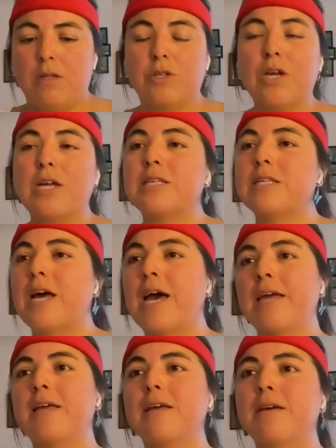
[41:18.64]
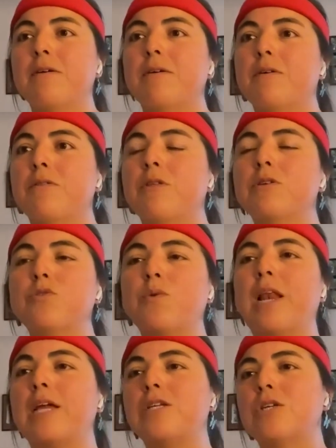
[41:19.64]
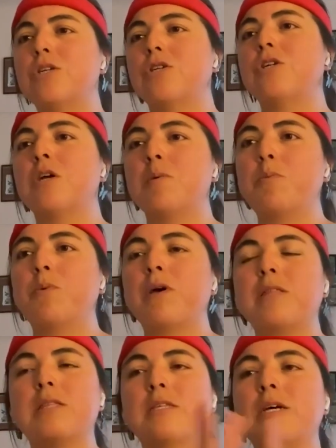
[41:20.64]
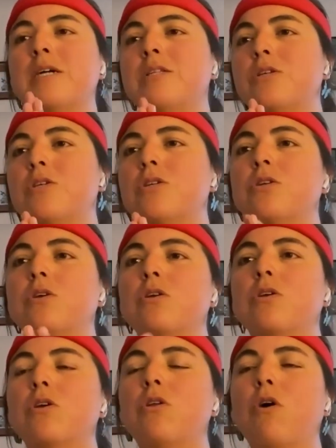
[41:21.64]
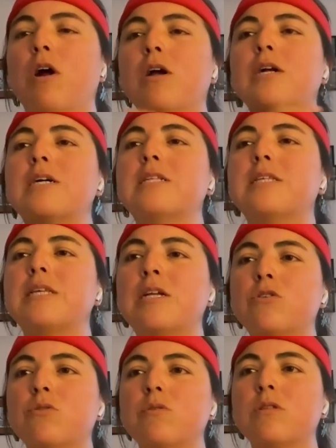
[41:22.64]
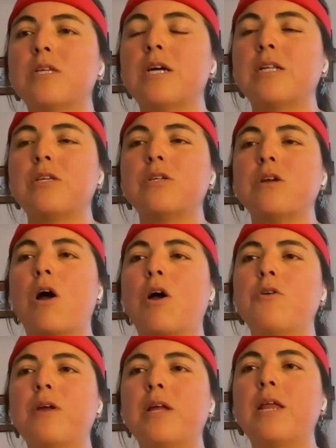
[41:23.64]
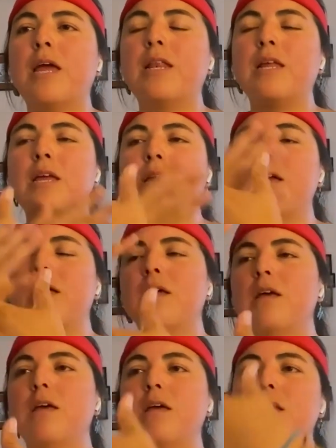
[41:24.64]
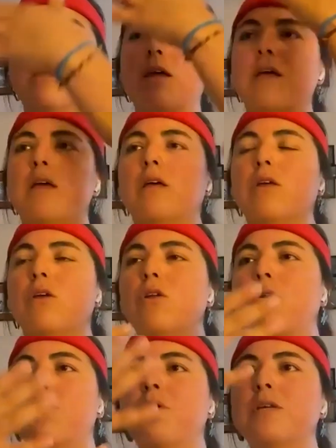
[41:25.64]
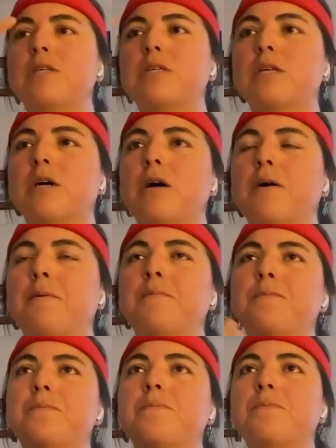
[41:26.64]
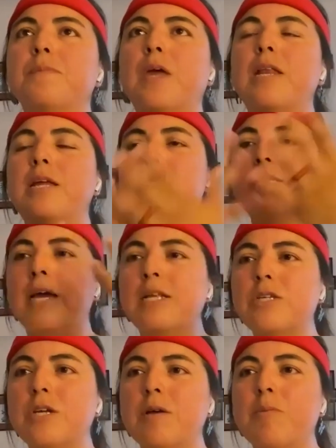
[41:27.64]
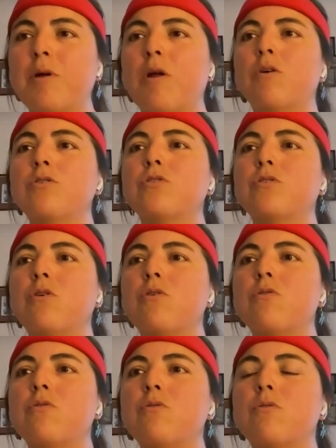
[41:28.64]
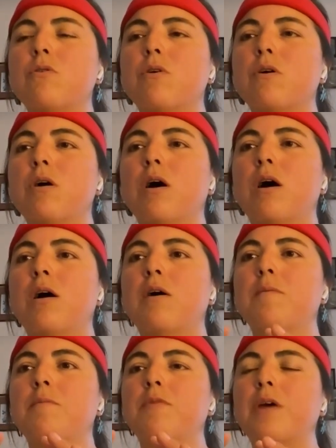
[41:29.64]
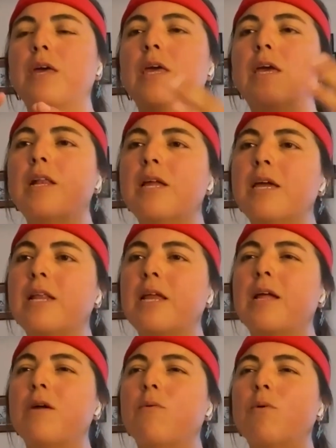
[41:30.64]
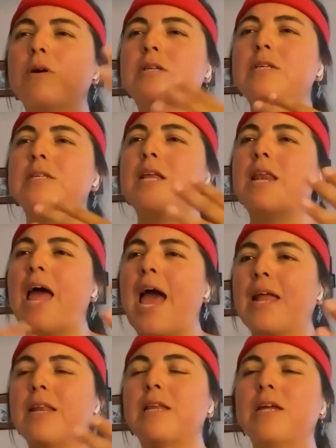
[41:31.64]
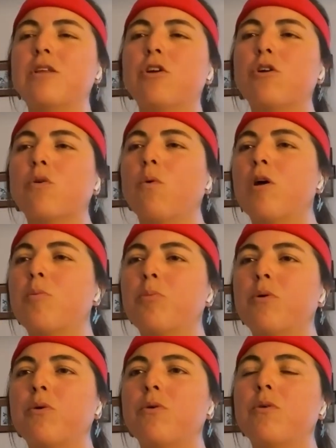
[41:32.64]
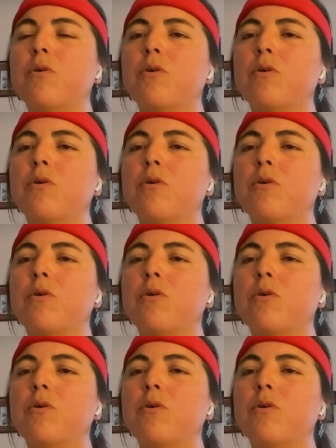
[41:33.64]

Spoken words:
Just like this relationship with touch, you know, our consensual touch, honoring any, you know, this any tension, but also the healing. Where does it land in your cuerpo?